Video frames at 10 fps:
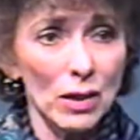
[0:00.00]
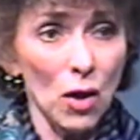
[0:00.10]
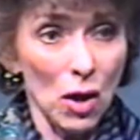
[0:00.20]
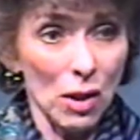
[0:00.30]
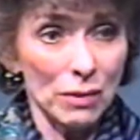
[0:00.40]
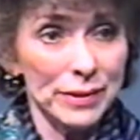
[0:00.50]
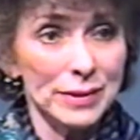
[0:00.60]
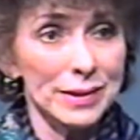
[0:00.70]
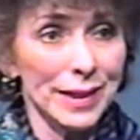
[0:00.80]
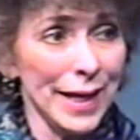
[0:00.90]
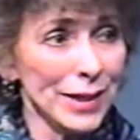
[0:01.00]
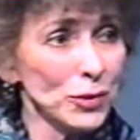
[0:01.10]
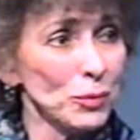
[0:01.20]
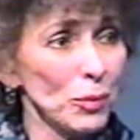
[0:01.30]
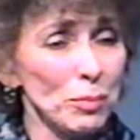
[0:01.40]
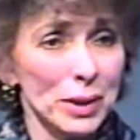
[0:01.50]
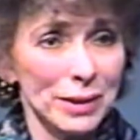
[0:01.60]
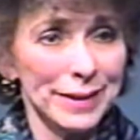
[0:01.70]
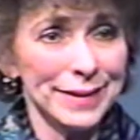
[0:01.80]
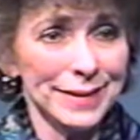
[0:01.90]
Hall. There is an actual
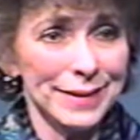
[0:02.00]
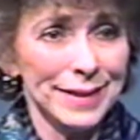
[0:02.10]
building,